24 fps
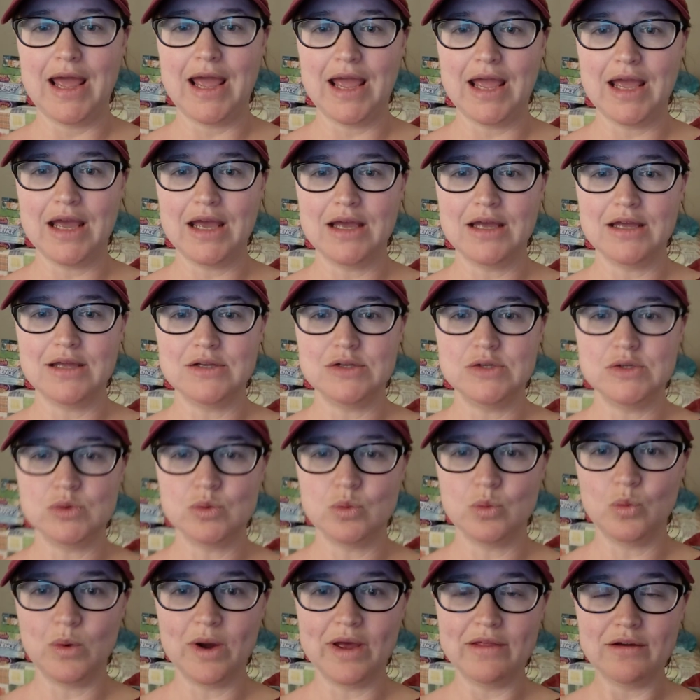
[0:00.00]
And
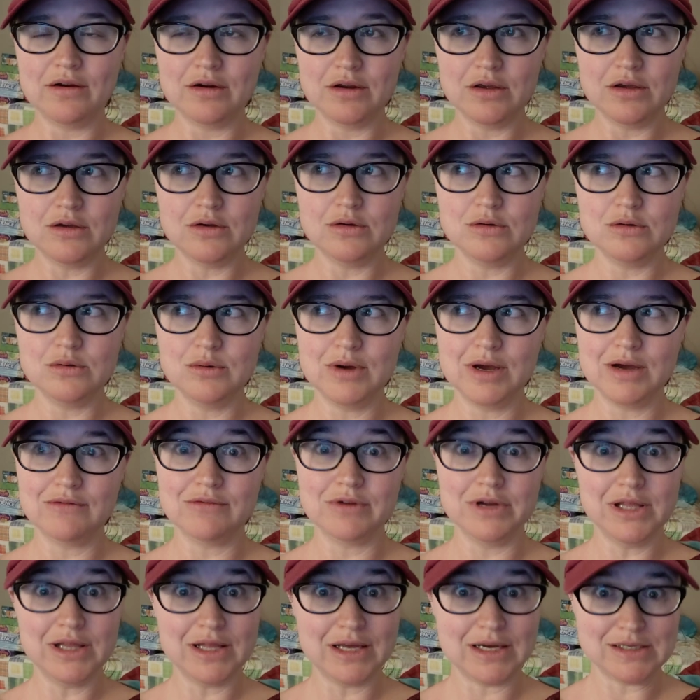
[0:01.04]
whether you have
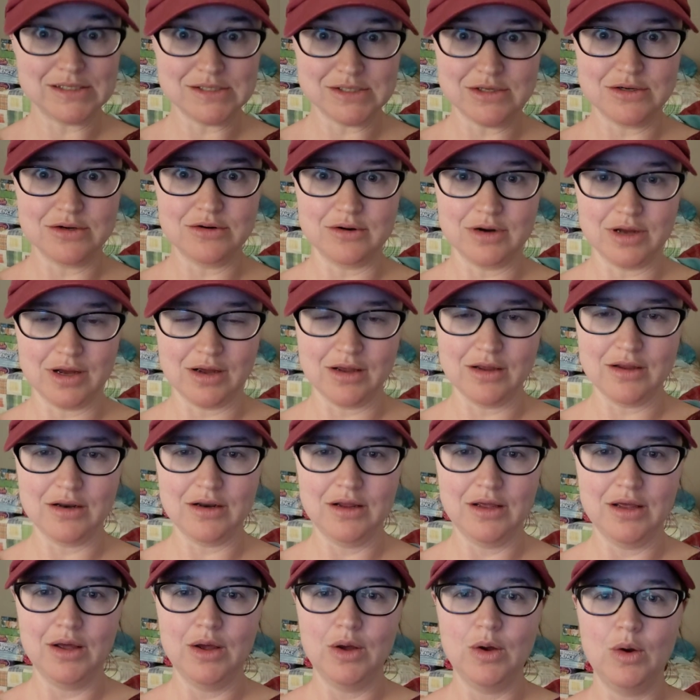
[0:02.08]
realized it or not,
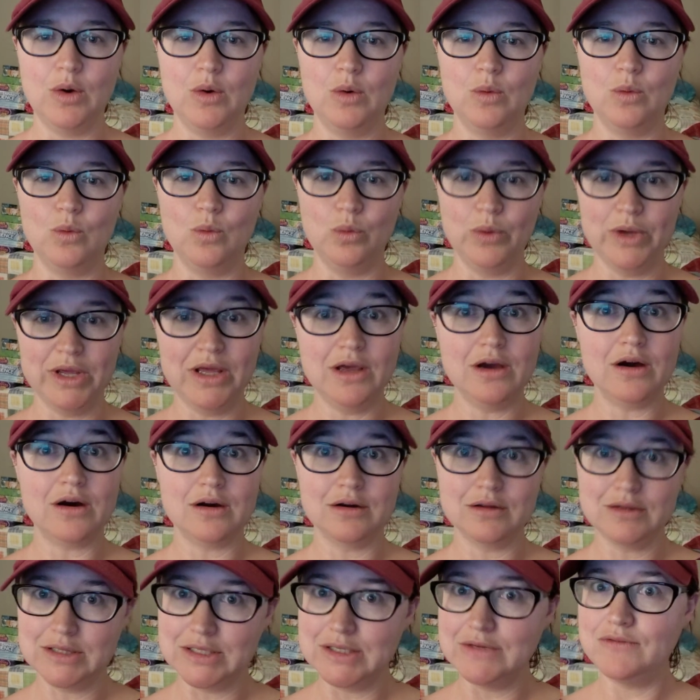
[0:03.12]
we
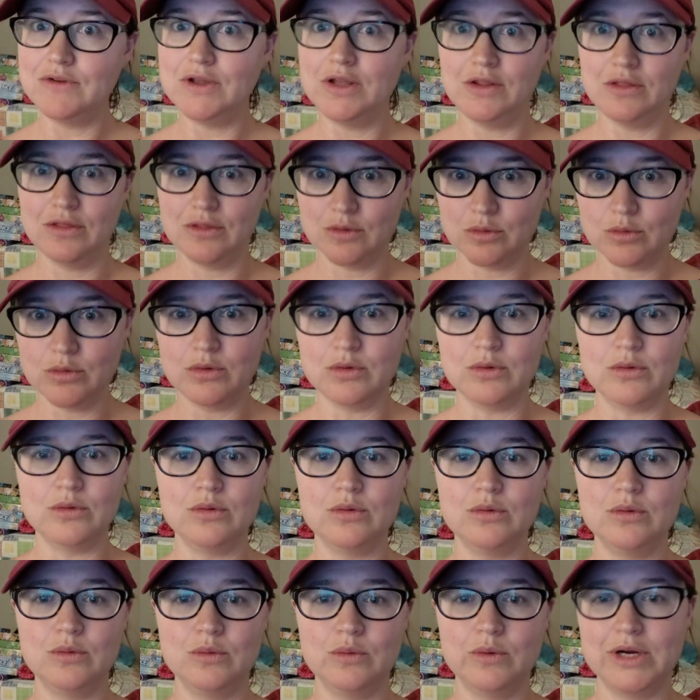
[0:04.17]
are living
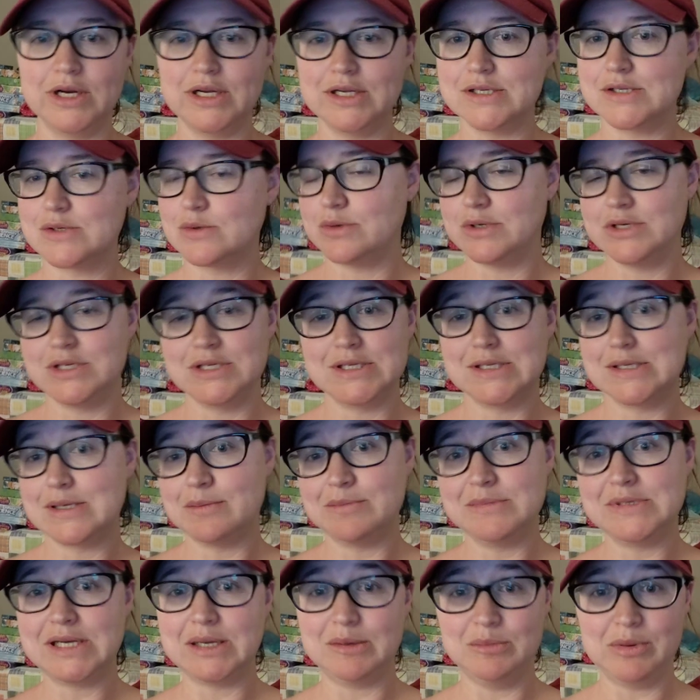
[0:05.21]
through what is going to
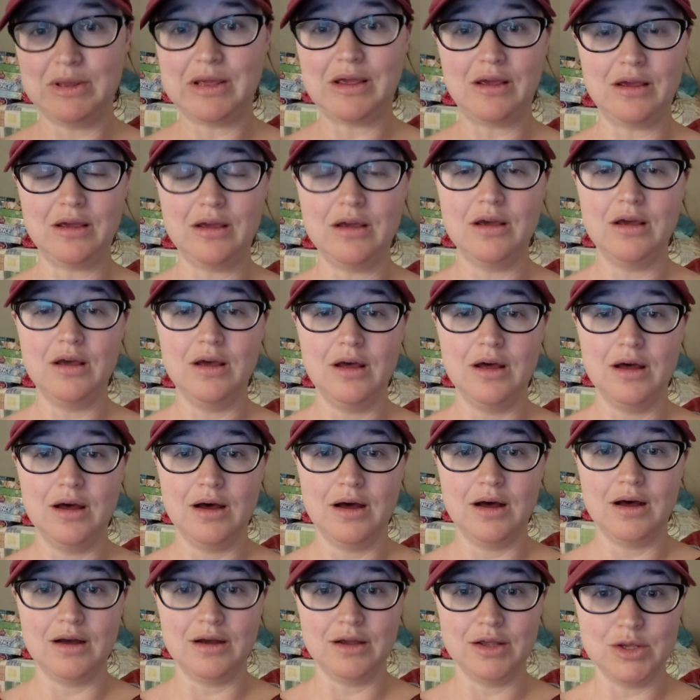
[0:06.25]
someday be
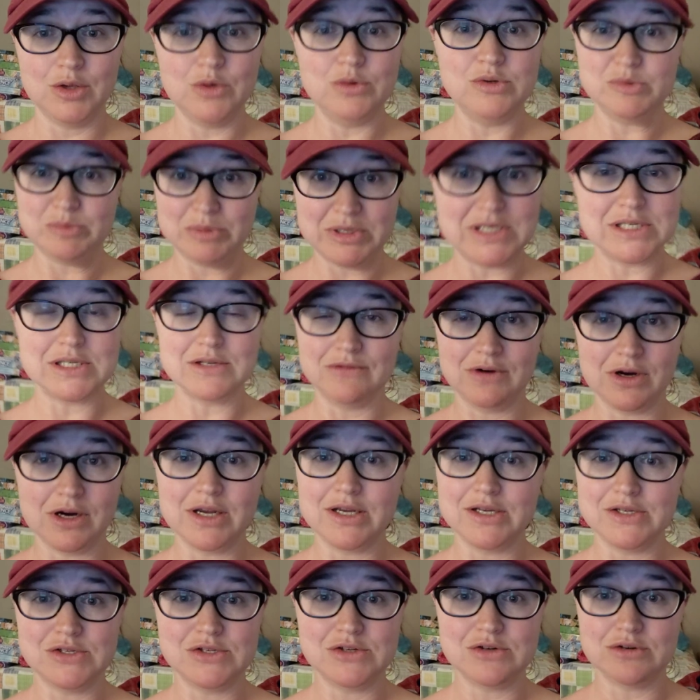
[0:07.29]
a huge piece of our
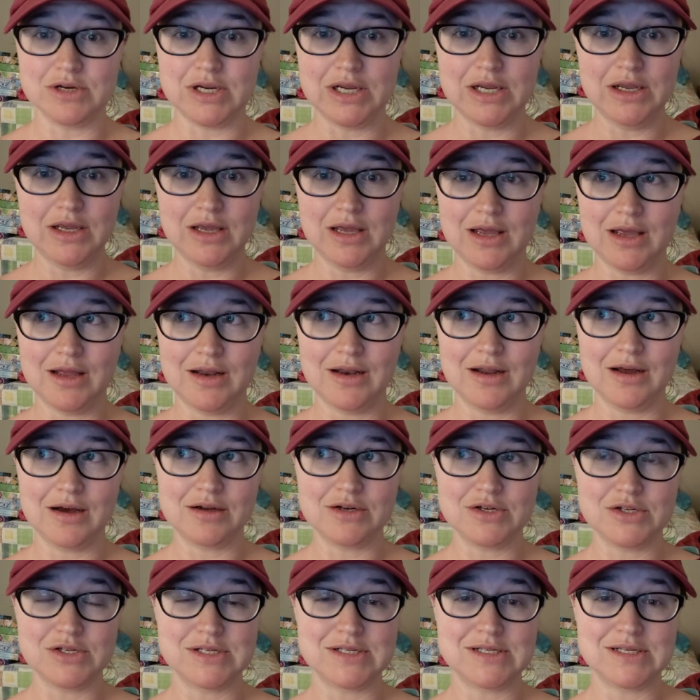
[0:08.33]
history, and
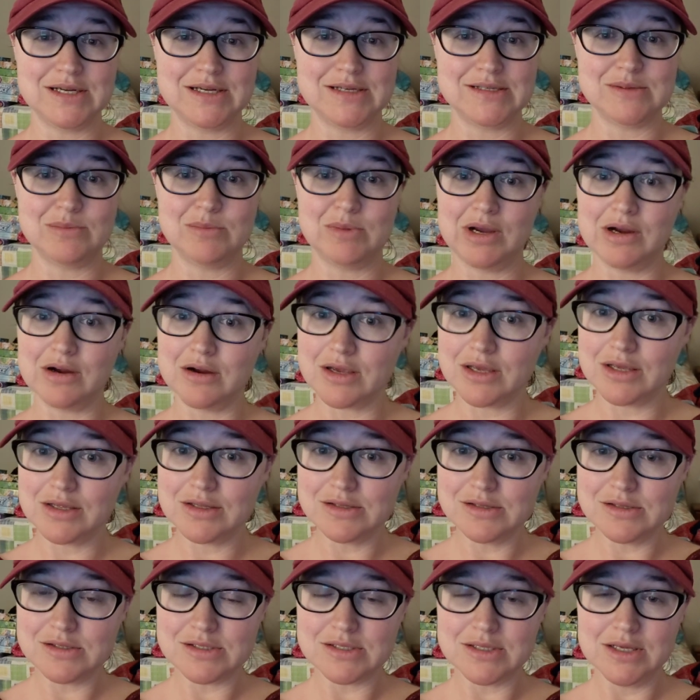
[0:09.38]
not just as
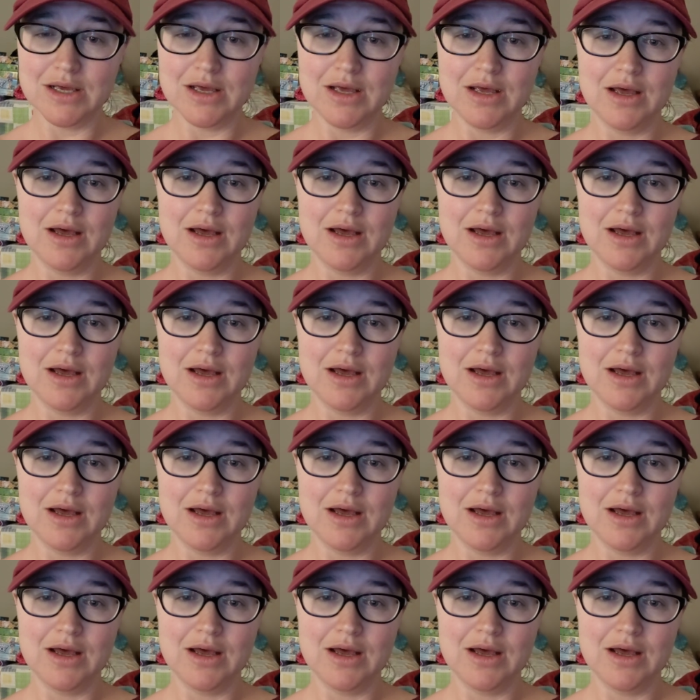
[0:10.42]
Americans,